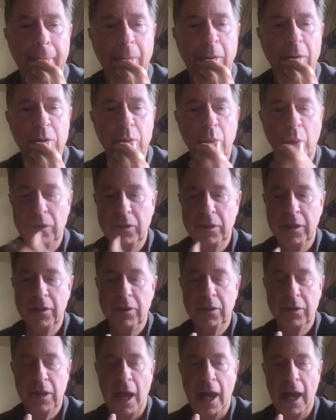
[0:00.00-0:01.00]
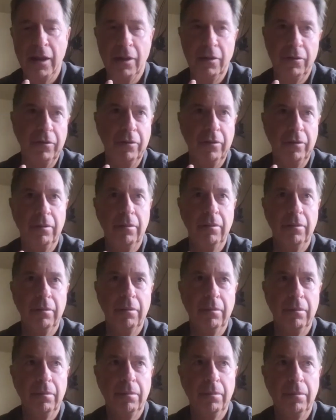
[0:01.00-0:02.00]
There's what's inside of
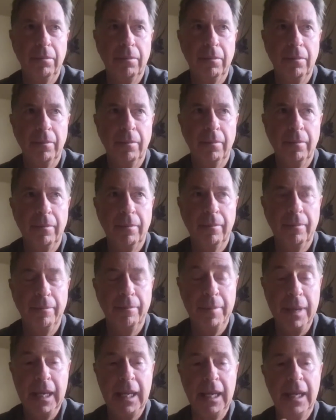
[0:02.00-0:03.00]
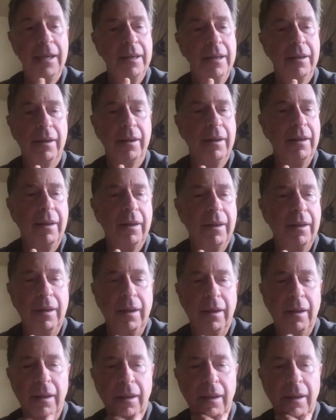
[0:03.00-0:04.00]
me
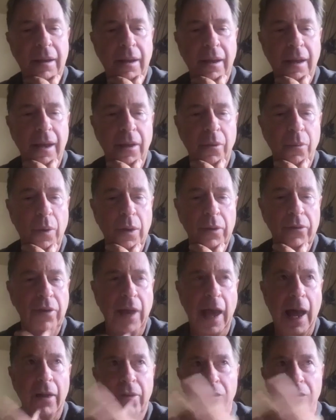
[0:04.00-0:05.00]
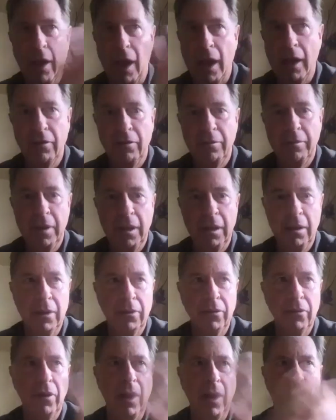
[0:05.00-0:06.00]
and what's outside of me,
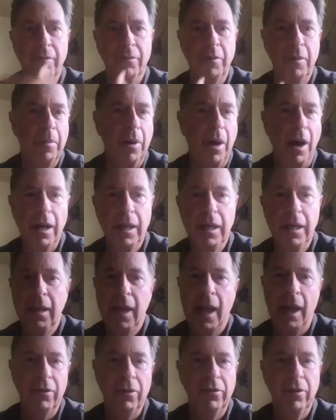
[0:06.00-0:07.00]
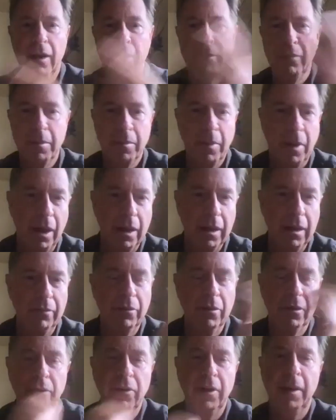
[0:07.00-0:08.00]
inside of the body, outside of the body,
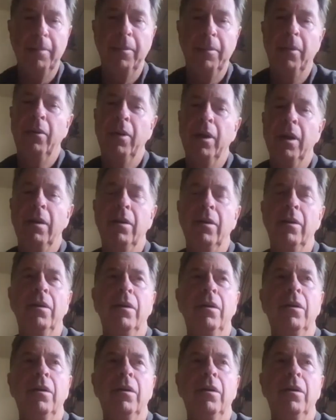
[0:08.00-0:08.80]
for example, right?